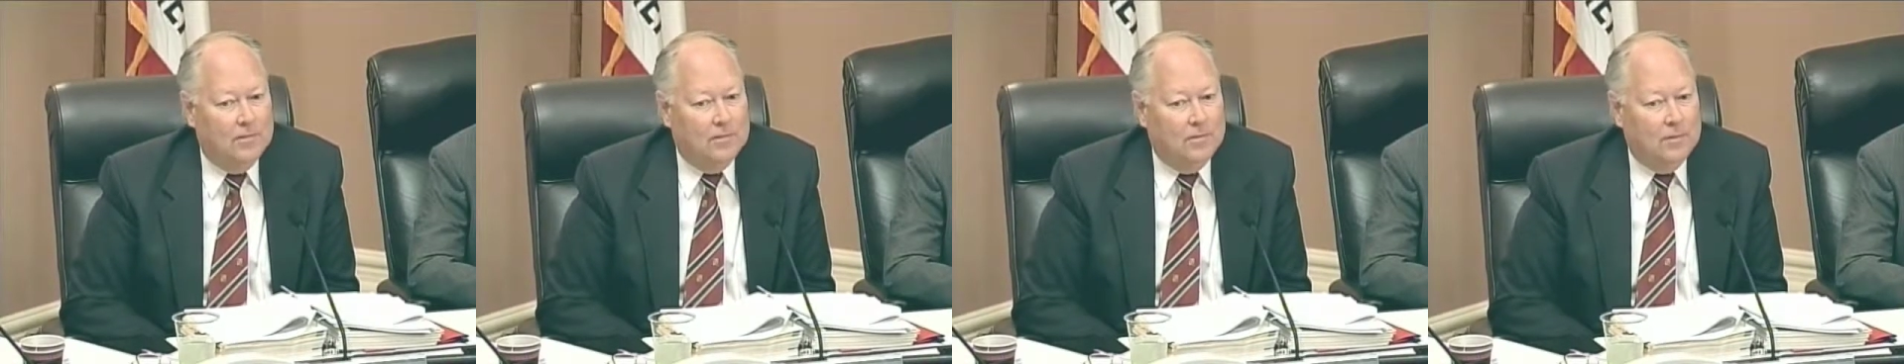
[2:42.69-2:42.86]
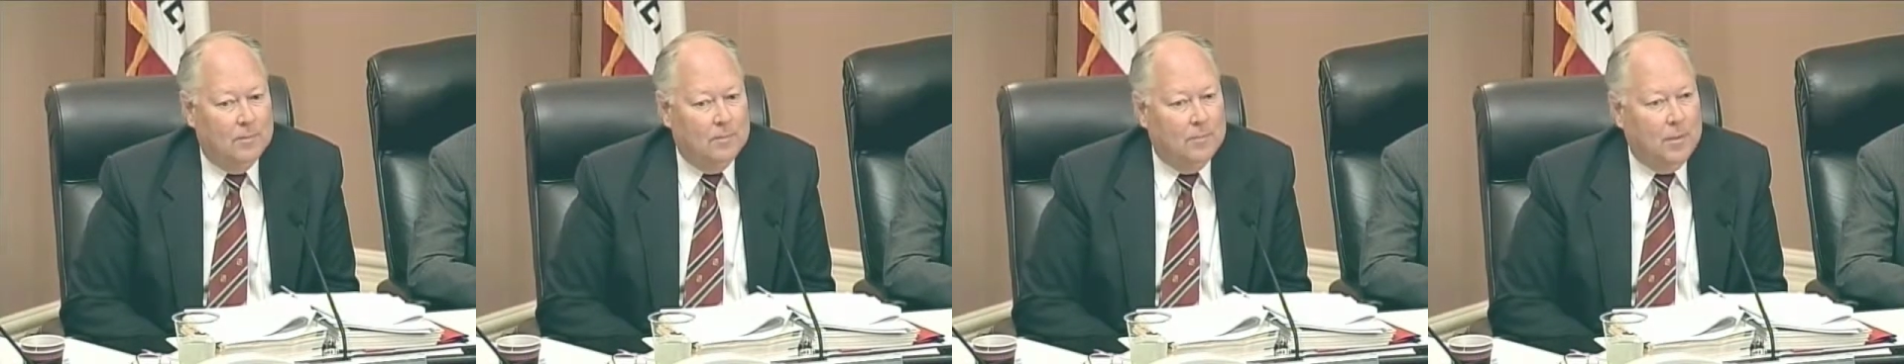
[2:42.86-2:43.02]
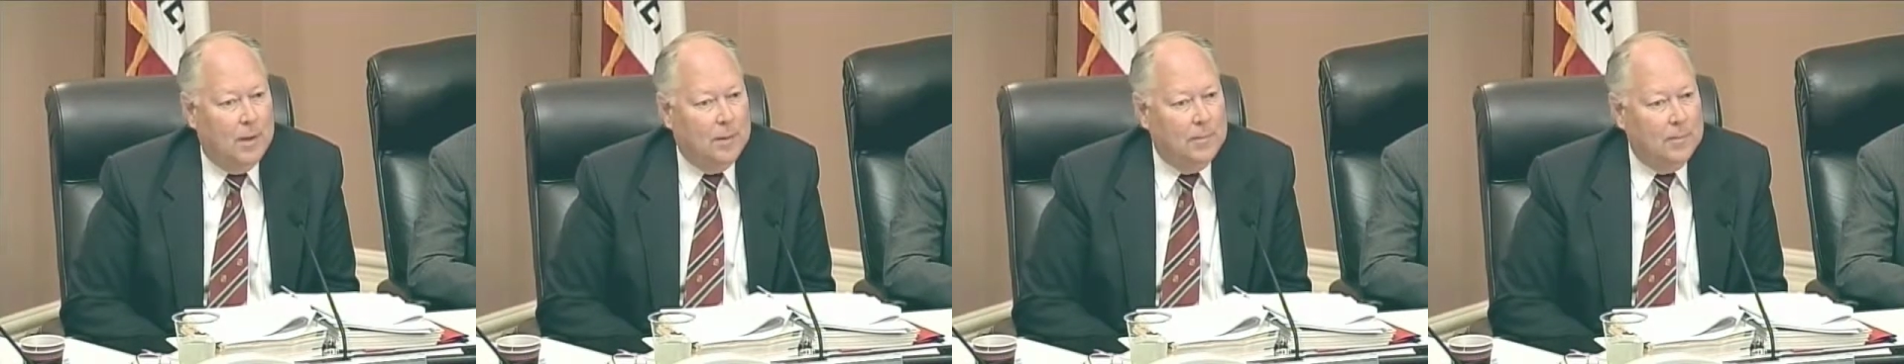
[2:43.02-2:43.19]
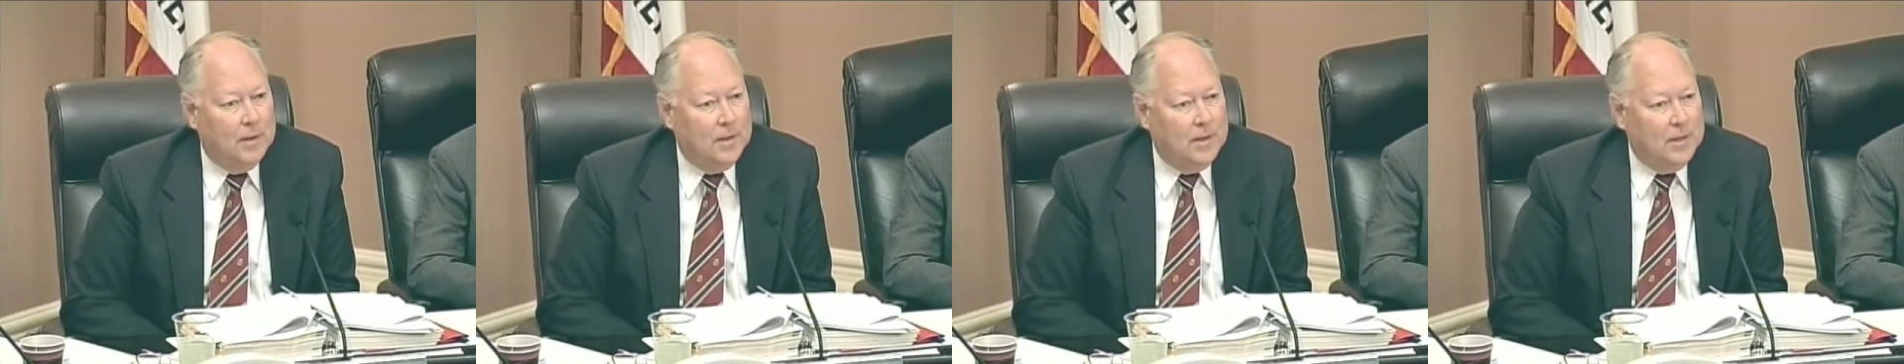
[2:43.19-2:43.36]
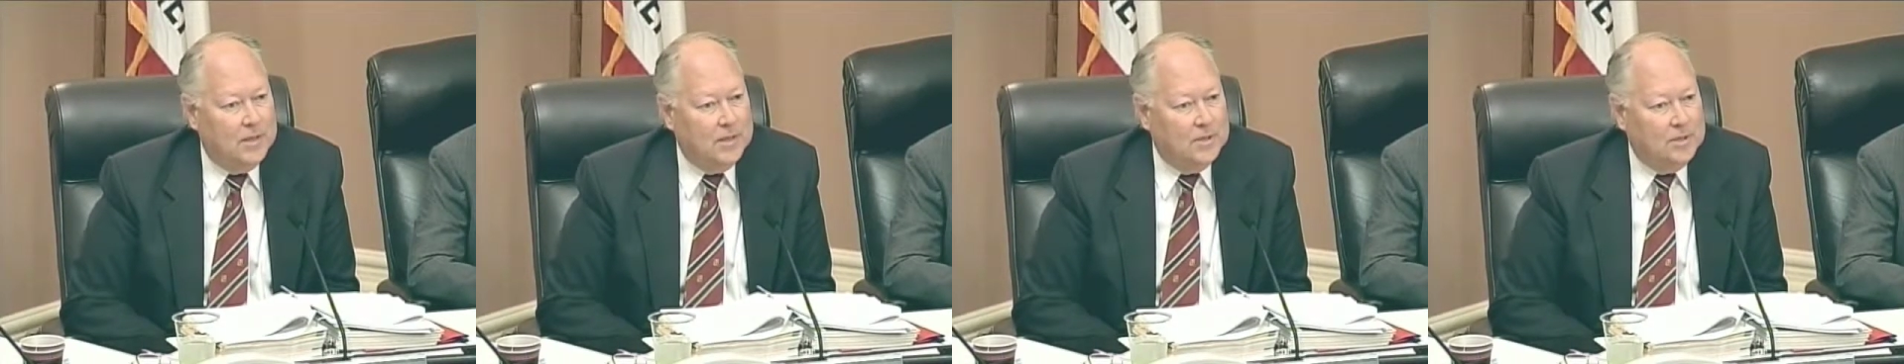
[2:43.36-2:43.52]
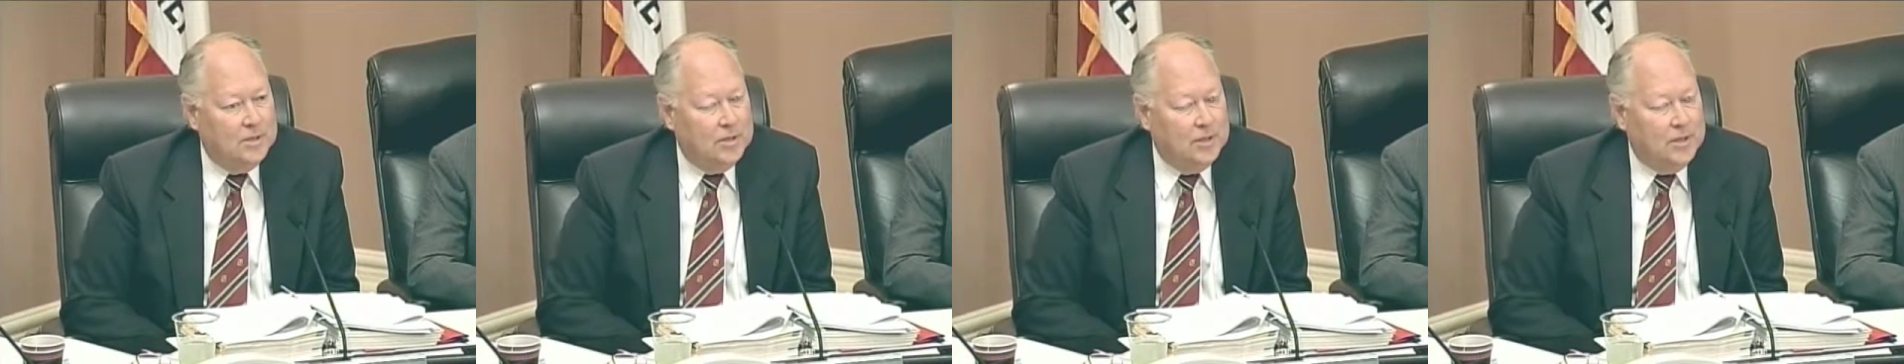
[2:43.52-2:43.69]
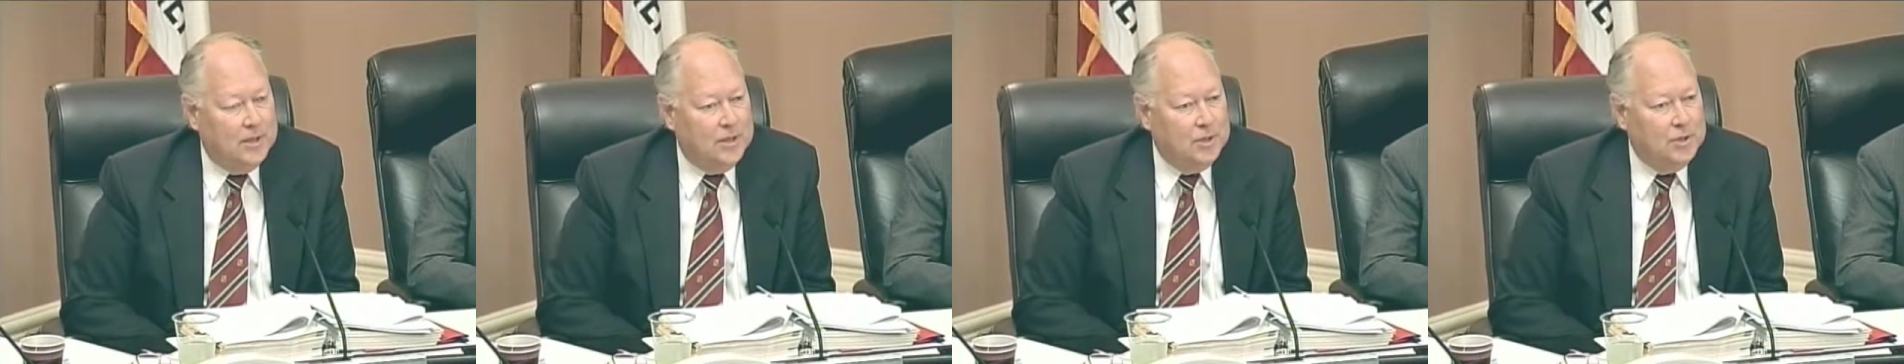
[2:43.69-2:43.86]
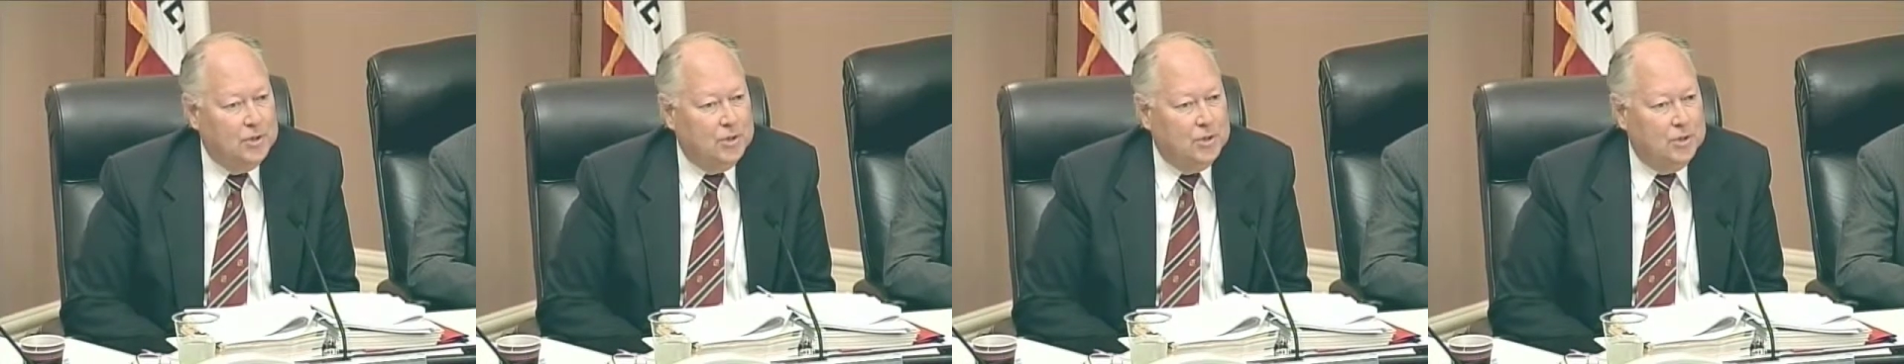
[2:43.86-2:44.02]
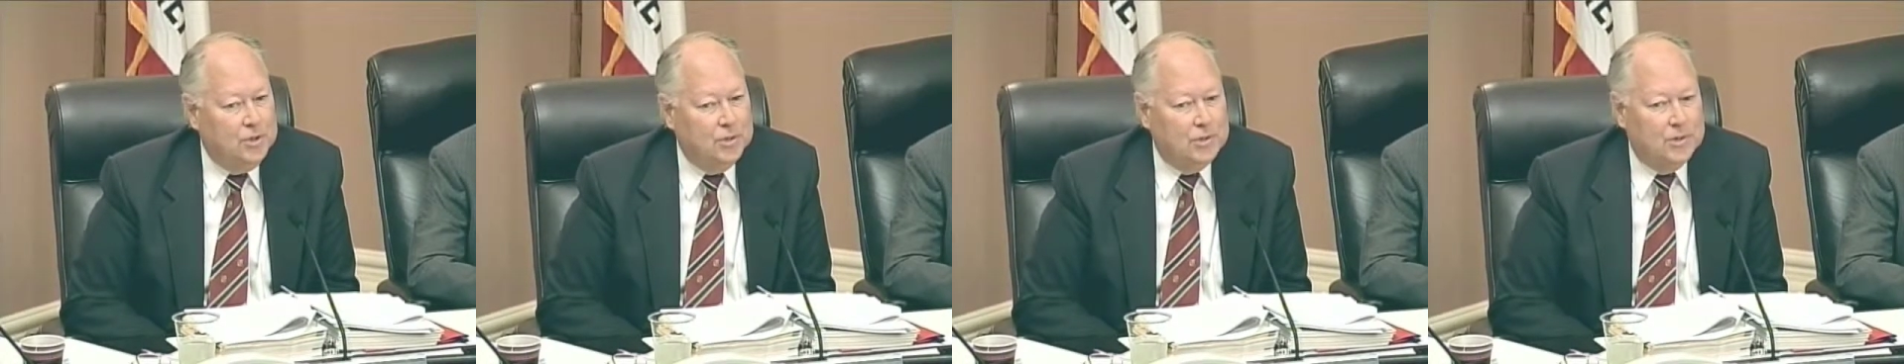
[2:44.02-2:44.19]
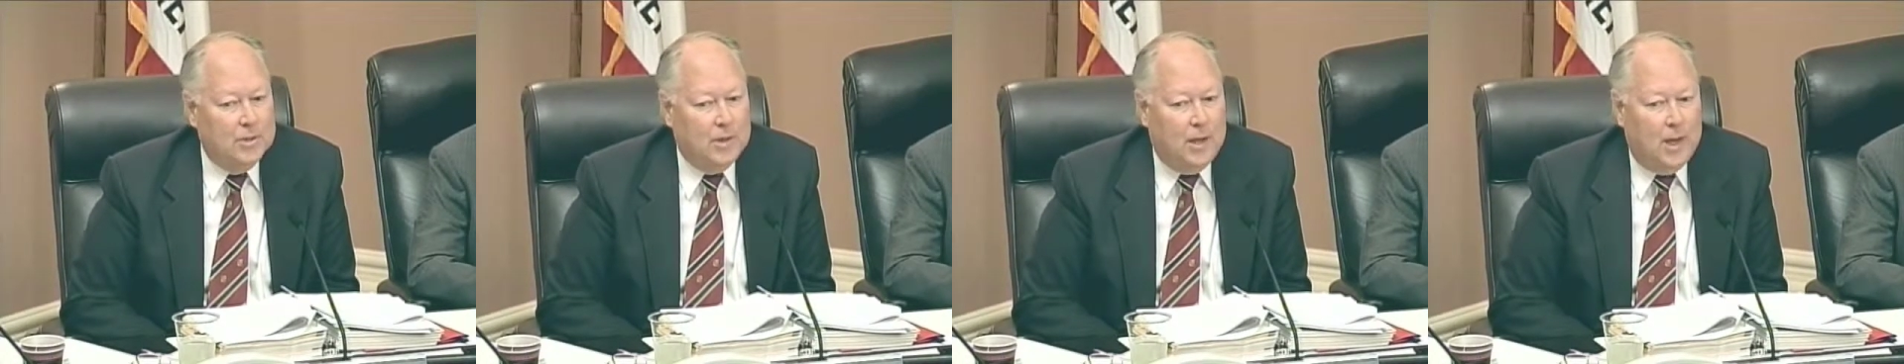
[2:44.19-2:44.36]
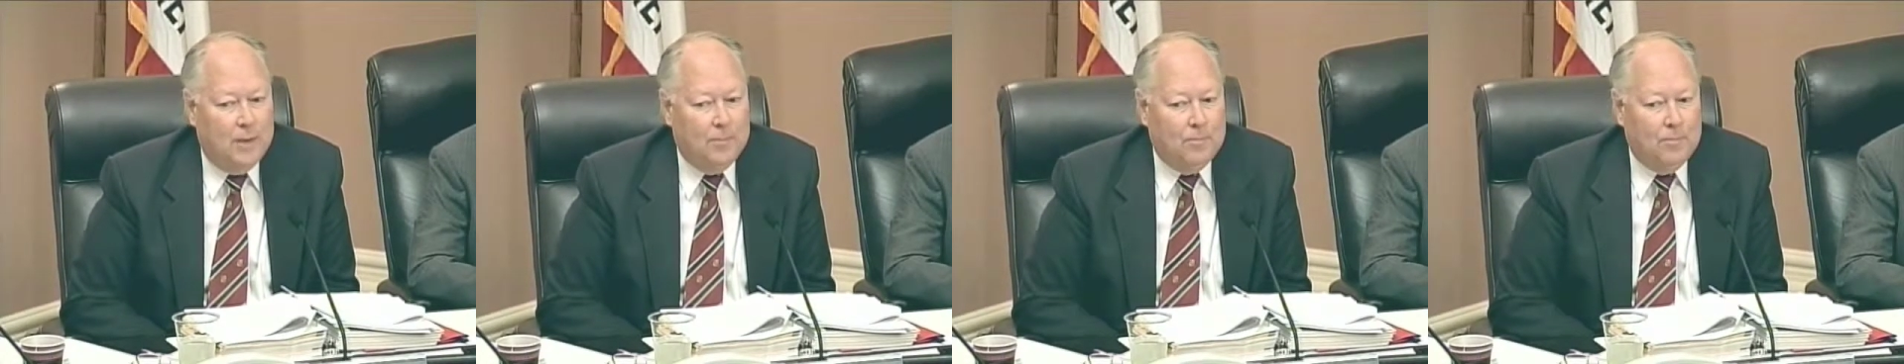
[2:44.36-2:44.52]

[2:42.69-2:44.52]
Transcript: from public is issues uh,